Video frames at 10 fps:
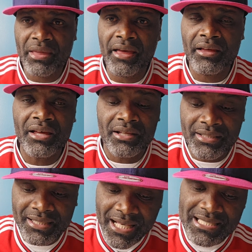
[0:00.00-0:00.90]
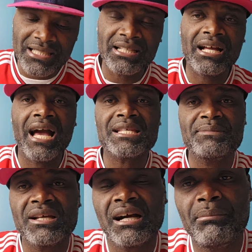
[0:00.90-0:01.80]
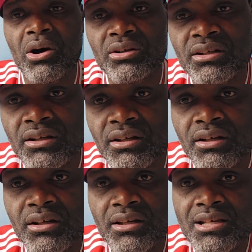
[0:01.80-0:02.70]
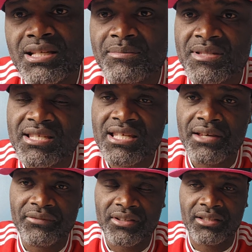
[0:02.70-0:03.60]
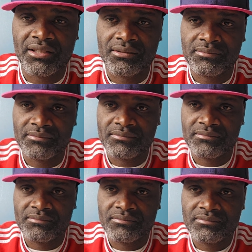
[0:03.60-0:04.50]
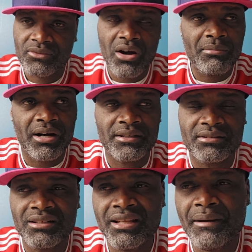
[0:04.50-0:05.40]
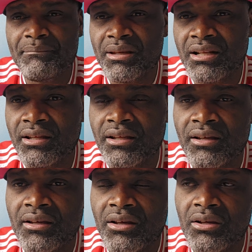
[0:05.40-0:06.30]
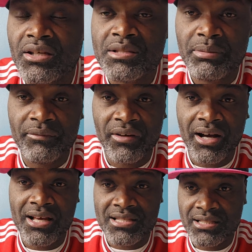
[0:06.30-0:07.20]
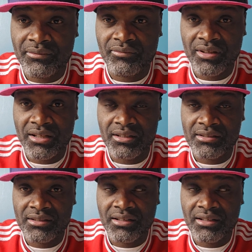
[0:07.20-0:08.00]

Yeah? The next thing the guy speak about is him safety. Come on, Liam Bailey is playing for Aston Villa.